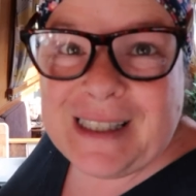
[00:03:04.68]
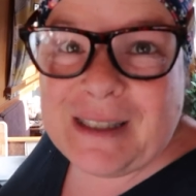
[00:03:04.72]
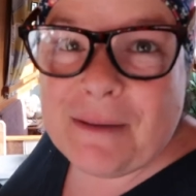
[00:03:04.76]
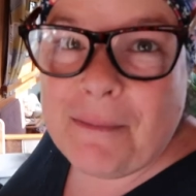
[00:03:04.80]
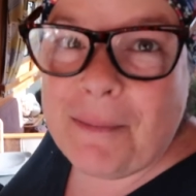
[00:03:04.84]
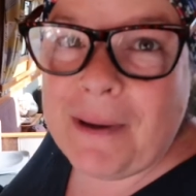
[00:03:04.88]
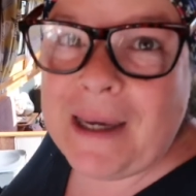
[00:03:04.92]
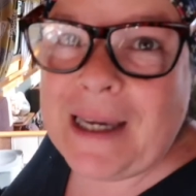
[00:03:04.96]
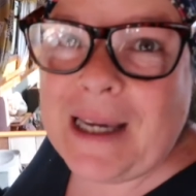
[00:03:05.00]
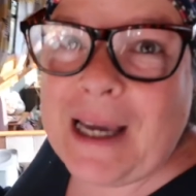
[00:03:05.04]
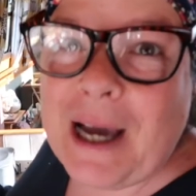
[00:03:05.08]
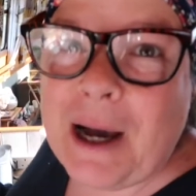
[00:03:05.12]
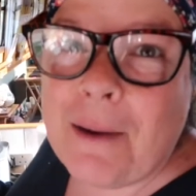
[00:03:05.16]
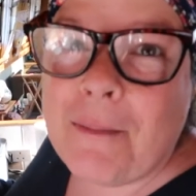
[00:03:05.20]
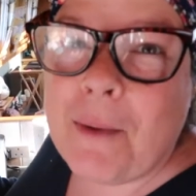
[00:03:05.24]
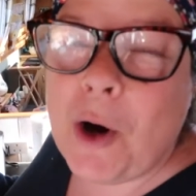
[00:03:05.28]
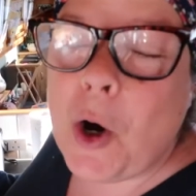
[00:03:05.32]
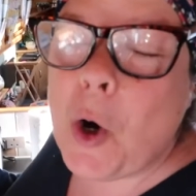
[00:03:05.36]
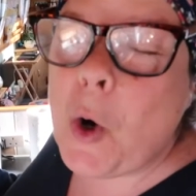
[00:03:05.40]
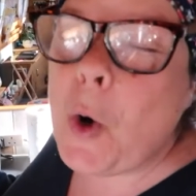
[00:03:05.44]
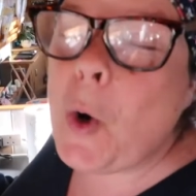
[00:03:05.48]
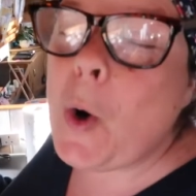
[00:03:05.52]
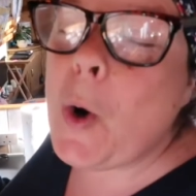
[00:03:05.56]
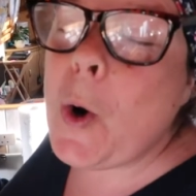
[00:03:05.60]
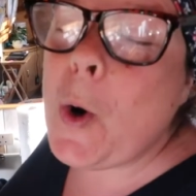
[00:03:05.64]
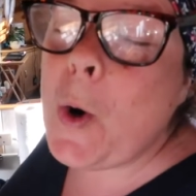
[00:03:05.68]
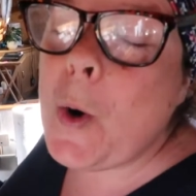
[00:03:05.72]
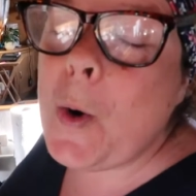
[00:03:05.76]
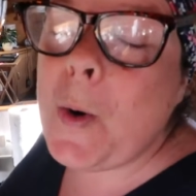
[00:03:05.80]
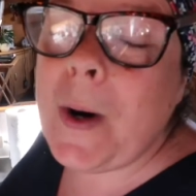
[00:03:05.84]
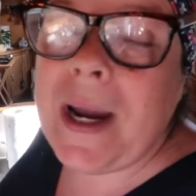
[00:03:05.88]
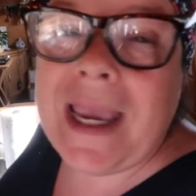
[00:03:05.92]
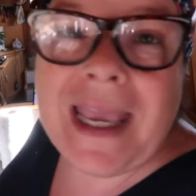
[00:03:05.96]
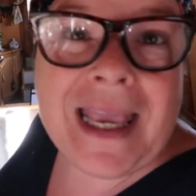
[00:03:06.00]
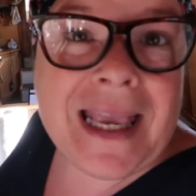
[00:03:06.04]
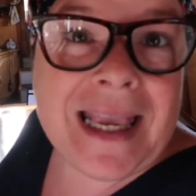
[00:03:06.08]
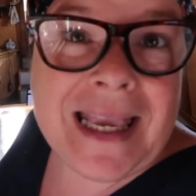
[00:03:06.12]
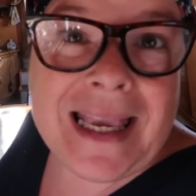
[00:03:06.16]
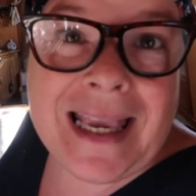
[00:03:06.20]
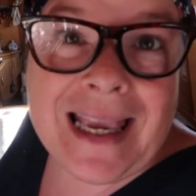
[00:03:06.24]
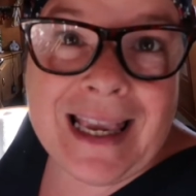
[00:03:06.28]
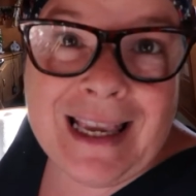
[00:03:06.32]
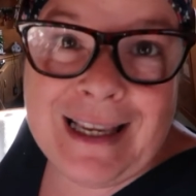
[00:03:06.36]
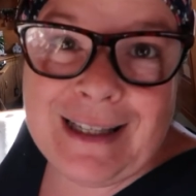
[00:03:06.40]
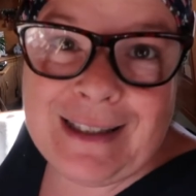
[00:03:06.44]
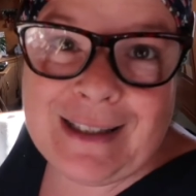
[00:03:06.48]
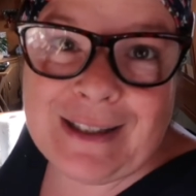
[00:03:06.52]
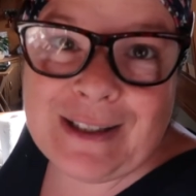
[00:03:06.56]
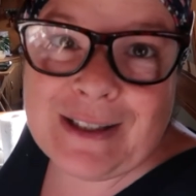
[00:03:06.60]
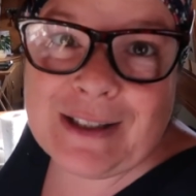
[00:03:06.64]
to pick up. Oh,
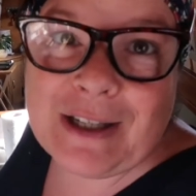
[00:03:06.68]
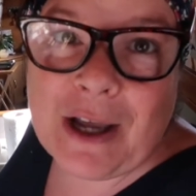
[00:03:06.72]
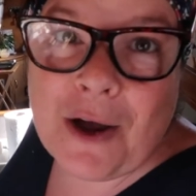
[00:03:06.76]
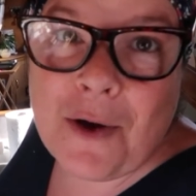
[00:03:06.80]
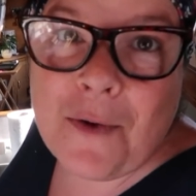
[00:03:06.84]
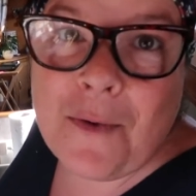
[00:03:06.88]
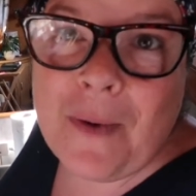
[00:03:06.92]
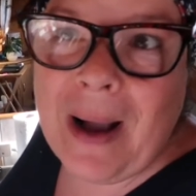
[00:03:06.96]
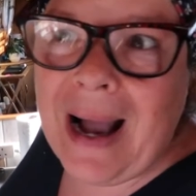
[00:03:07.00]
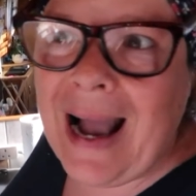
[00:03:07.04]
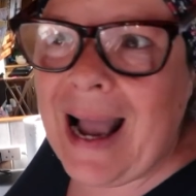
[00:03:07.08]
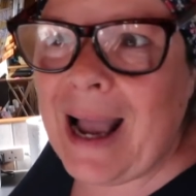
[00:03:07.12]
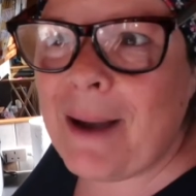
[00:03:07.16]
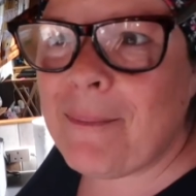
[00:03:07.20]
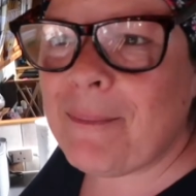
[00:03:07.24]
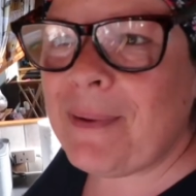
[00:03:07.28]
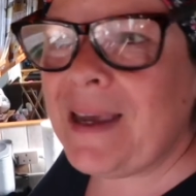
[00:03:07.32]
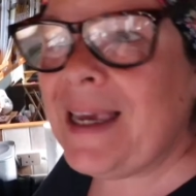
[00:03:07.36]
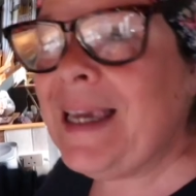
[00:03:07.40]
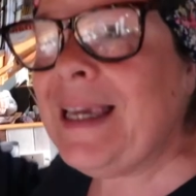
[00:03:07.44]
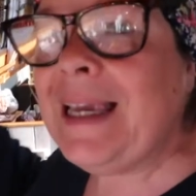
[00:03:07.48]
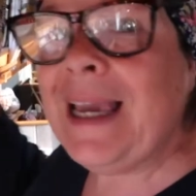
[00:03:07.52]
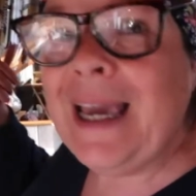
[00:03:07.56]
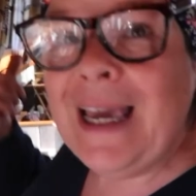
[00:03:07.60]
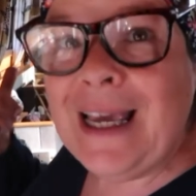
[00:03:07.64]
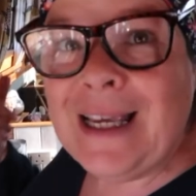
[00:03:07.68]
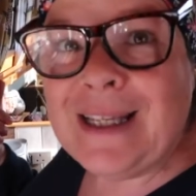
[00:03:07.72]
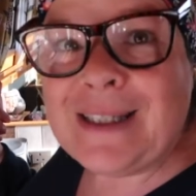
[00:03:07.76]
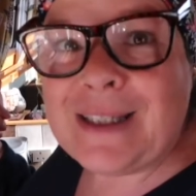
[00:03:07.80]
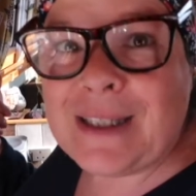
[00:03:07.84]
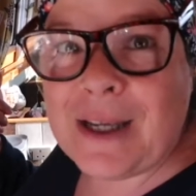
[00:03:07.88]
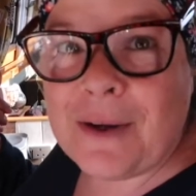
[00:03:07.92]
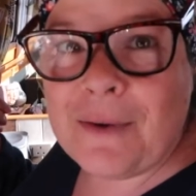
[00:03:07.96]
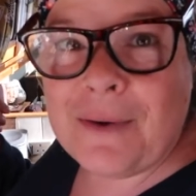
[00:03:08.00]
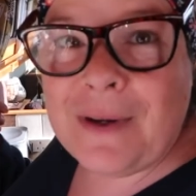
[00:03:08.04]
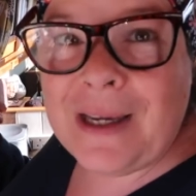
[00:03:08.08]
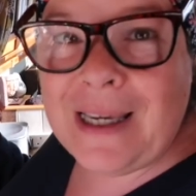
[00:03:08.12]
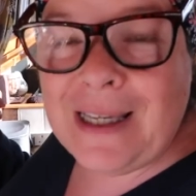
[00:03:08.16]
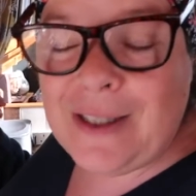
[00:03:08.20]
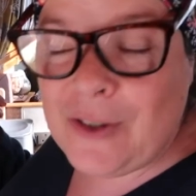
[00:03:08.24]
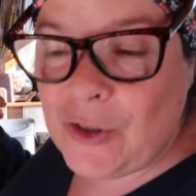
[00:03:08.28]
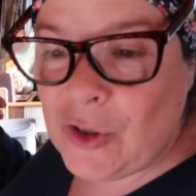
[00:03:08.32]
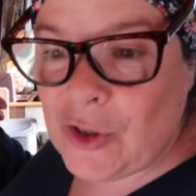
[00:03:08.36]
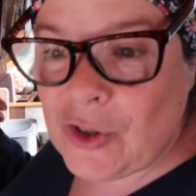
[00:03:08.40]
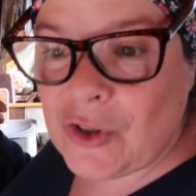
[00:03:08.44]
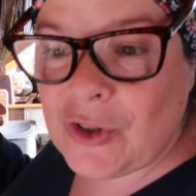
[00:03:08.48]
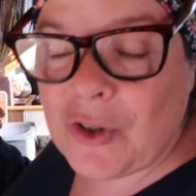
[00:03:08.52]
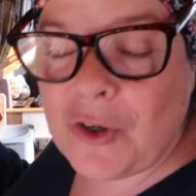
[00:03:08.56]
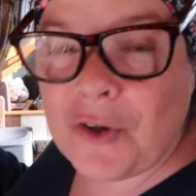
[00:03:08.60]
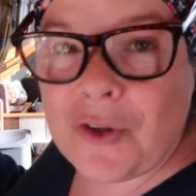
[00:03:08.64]
he is so happy. So he's
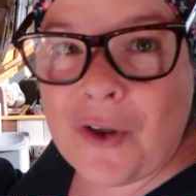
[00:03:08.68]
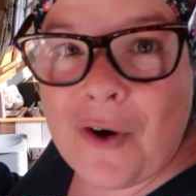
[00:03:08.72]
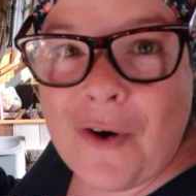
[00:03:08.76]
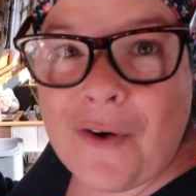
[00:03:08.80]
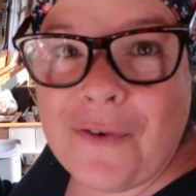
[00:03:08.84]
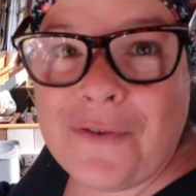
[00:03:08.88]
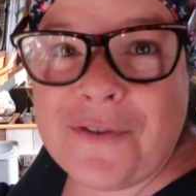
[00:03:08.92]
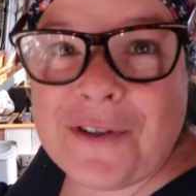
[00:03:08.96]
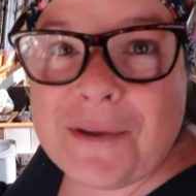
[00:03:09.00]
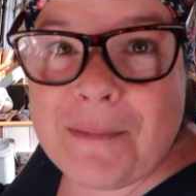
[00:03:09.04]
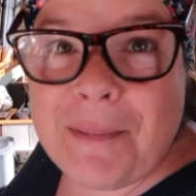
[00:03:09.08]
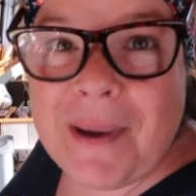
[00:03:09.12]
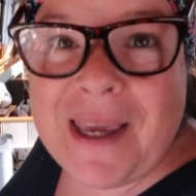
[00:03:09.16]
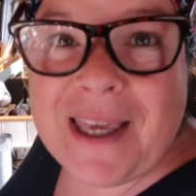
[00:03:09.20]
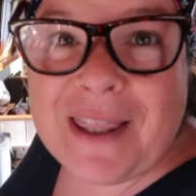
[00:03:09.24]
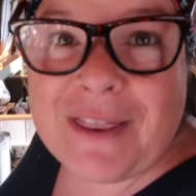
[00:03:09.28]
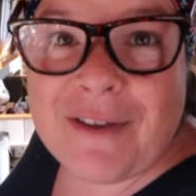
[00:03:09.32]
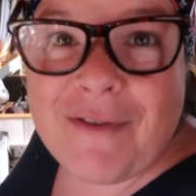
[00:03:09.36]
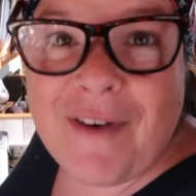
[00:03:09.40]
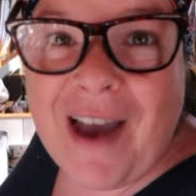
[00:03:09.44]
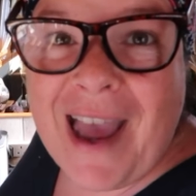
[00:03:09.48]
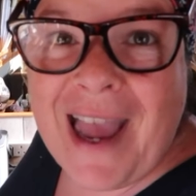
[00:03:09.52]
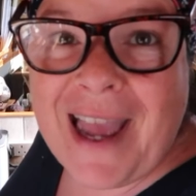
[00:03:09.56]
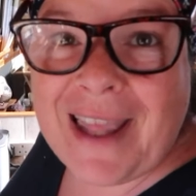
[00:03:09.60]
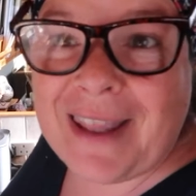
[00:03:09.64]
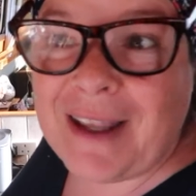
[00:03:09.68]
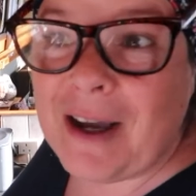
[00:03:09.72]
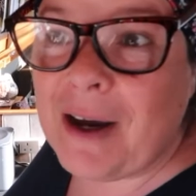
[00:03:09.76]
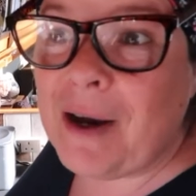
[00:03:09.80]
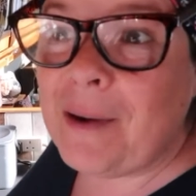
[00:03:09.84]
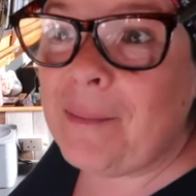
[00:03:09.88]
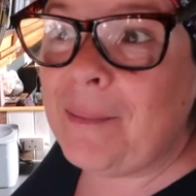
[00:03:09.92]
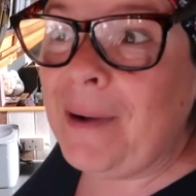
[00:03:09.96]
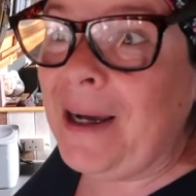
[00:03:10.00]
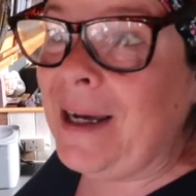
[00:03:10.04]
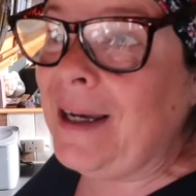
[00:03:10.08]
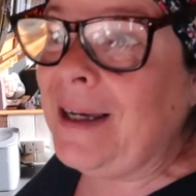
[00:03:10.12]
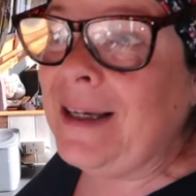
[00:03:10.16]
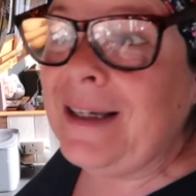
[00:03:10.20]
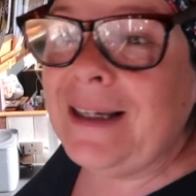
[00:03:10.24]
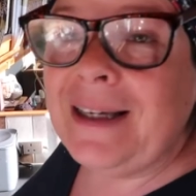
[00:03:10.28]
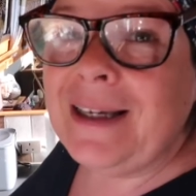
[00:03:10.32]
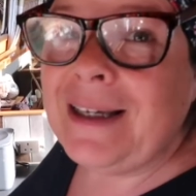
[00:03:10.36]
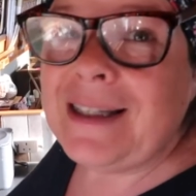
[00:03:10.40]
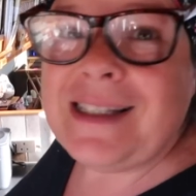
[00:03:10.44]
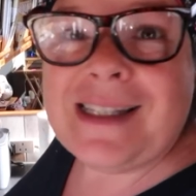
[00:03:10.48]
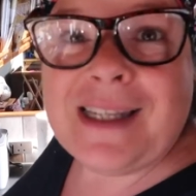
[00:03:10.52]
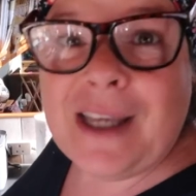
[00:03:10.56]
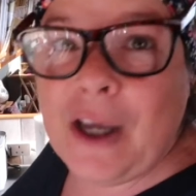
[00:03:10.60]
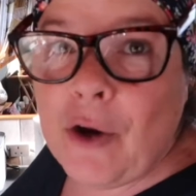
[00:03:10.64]
just gone off to pick the van up
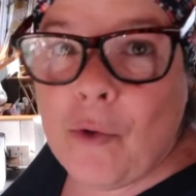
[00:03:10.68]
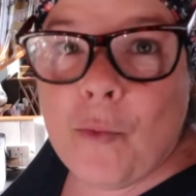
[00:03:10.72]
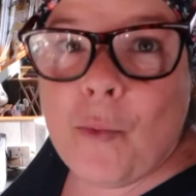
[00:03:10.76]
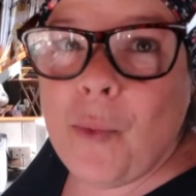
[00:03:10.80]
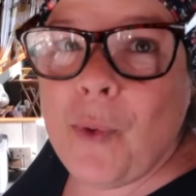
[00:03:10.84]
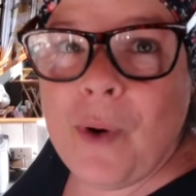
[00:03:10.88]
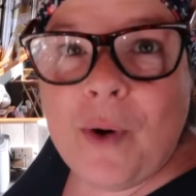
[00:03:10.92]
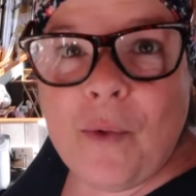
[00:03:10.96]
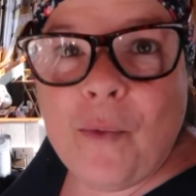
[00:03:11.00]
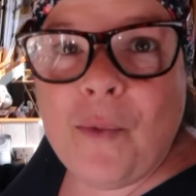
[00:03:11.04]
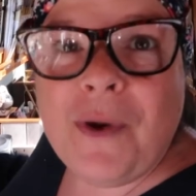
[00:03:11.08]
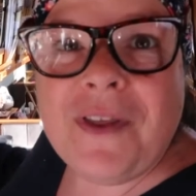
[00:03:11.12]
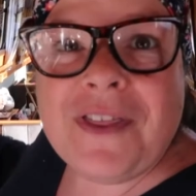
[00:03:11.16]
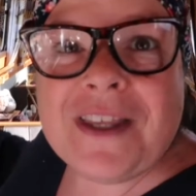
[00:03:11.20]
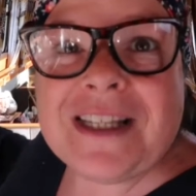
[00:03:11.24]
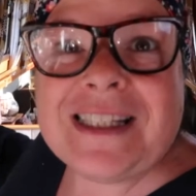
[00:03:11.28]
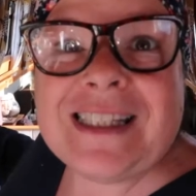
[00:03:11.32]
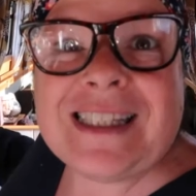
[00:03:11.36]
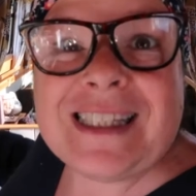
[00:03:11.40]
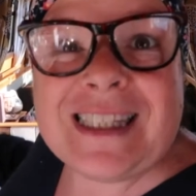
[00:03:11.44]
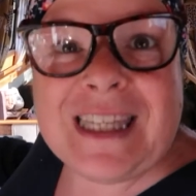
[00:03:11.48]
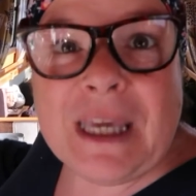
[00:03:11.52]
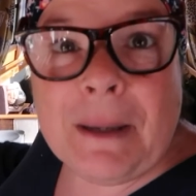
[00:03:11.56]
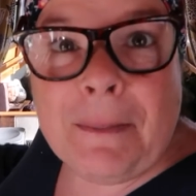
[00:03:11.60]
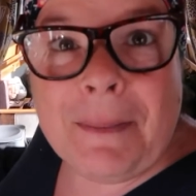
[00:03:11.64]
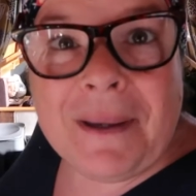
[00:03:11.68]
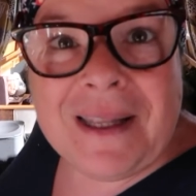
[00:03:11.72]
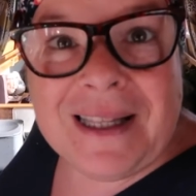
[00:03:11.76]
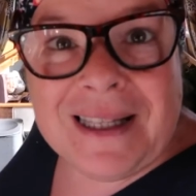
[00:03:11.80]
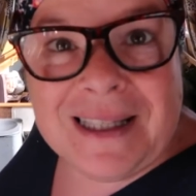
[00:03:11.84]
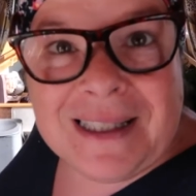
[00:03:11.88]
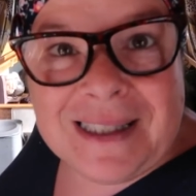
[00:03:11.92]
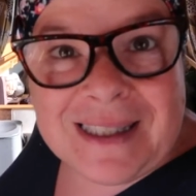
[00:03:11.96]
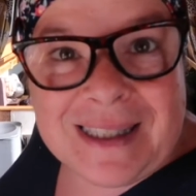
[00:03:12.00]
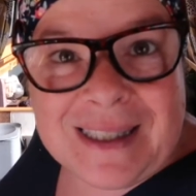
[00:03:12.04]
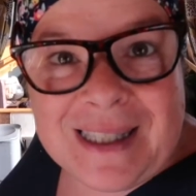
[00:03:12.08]
so, with a skip in his